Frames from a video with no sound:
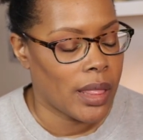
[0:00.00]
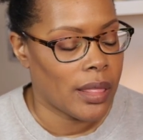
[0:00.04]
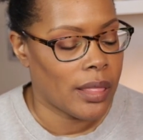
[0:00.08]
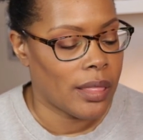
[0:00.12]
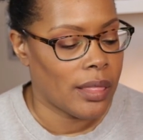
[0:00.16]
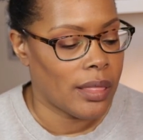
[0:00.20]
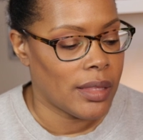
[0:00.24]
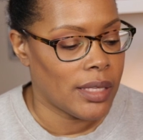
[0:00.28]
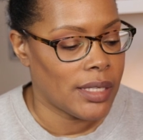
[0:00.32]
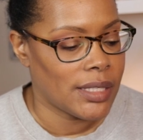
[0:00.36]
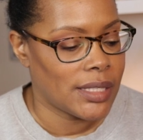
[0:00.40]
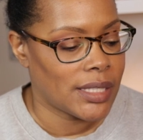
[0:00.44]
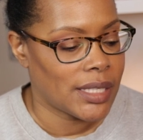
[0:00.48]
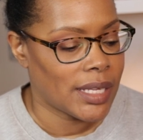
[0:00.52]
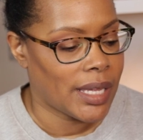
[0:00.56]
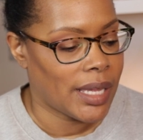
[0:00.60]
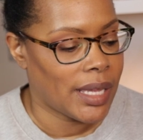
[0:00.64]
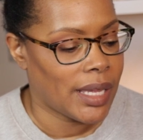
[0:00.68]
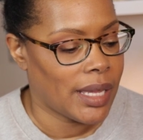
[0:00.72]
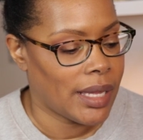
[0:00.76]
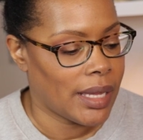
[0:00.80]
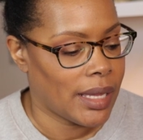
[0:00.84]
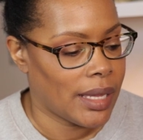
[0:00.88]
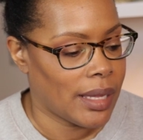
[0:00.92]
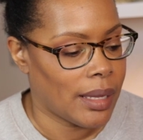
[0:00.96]
The
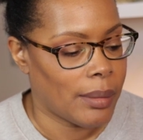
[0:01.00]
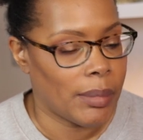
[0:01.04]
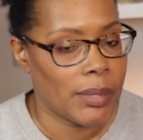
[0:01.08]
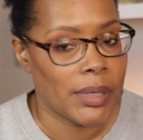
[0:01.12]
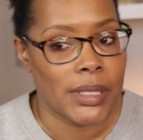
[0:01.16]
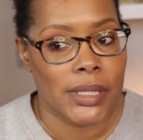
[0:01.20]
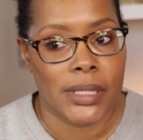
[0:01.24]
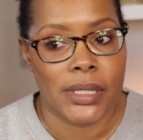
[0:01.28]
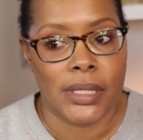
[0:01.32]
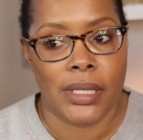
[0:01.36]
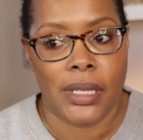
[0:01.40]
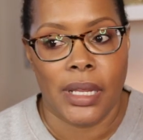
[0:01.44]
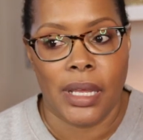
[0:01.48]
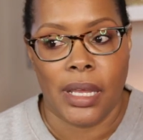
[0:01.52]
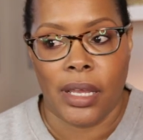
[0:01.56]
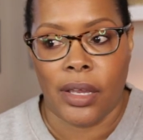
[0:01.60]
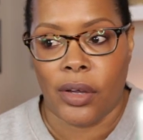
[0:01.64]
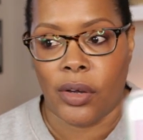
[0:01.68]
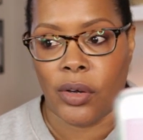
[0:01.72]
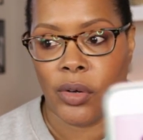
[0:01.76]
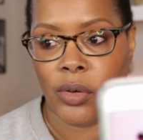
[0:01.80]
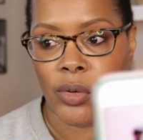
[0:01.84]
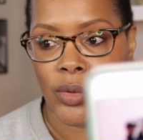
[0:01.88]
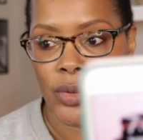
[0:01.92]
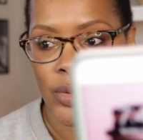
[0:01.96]
time is
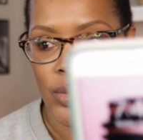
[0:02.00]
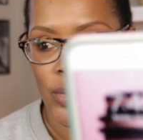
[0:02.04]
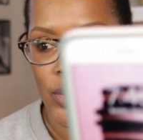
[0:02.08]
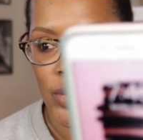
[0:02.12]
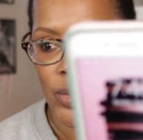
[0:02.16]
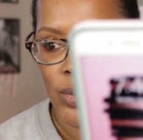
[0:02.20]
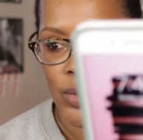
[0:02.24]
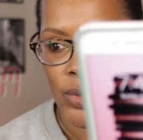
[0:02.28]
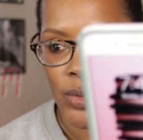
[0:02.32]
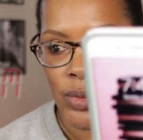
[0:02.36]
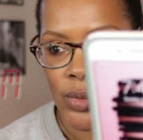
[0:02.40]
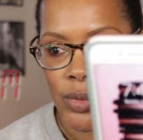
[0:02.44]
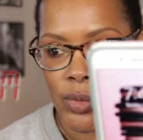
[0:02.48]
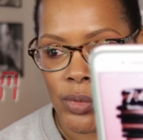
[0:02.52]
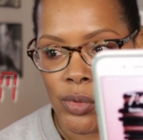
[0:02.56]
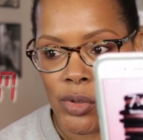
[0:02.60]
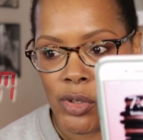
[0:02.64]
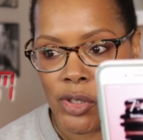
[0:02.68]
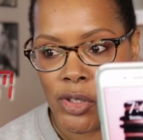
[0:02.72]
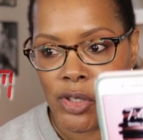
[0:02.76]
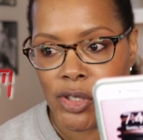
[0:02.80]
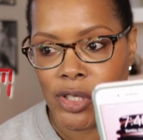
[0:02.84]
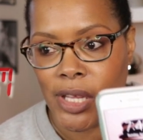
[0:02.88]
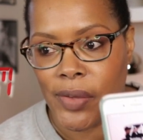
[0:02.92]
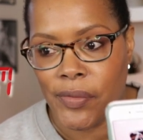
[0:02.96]
now
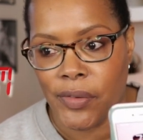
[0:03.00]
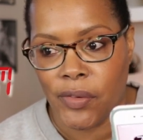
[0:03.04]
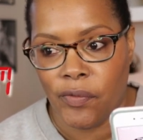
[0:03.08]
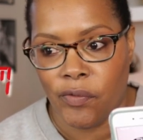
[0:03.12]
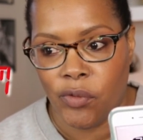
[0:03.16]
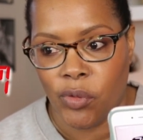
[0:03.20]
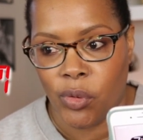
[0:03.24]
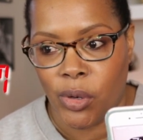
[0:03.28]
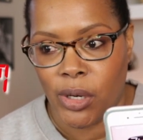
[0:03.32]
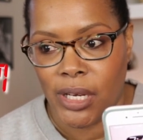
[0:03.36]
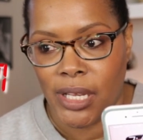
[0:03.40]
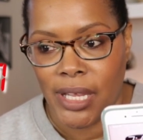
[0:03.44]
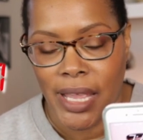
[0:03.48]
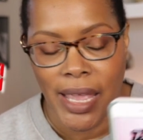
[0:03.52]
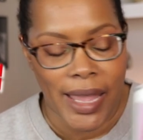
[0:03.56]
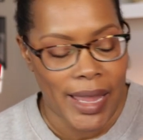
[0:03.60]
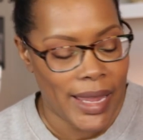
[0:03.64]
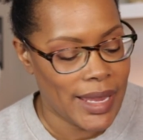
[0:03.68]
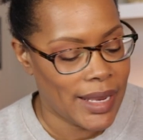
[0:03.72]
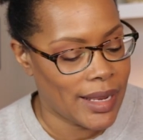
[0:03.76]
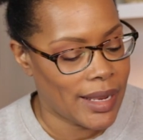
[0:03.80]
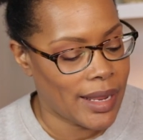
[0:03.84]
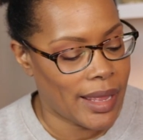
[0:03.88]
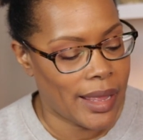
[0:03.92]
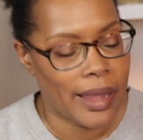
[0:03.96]
seven forty-eight.